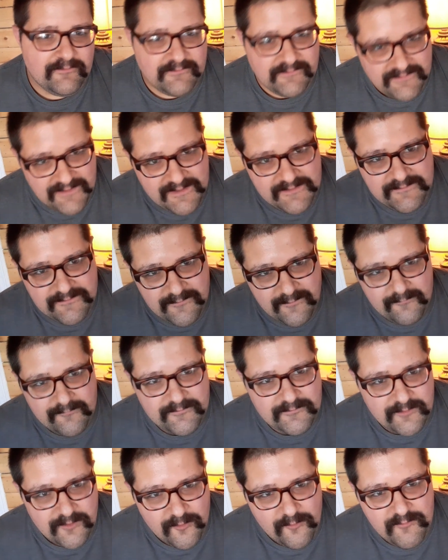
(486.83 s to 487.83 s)

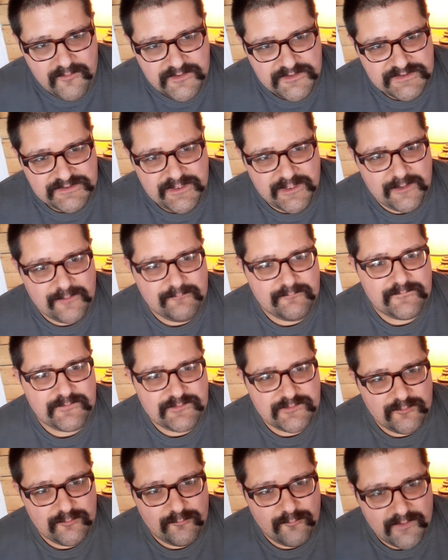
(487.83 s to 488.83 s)
Encourage them
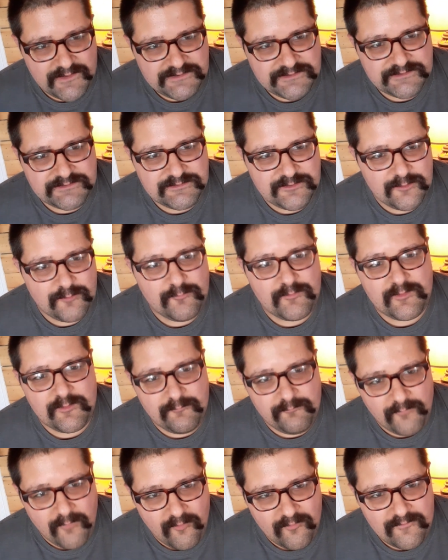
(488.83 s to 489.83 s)
to register with the
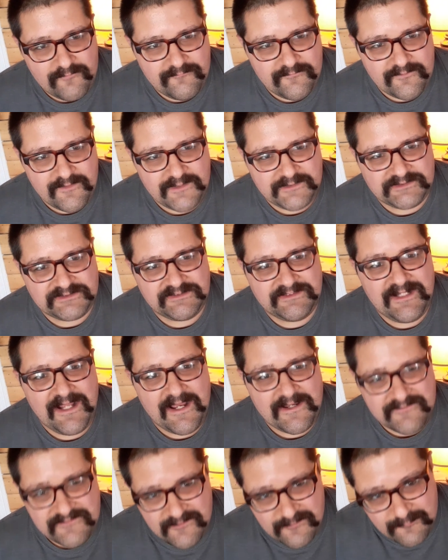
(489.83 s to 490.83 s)
Board of Election
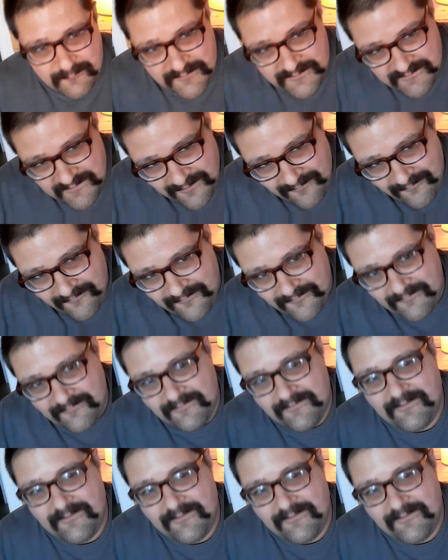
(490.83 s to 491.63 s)
as a Libertarian.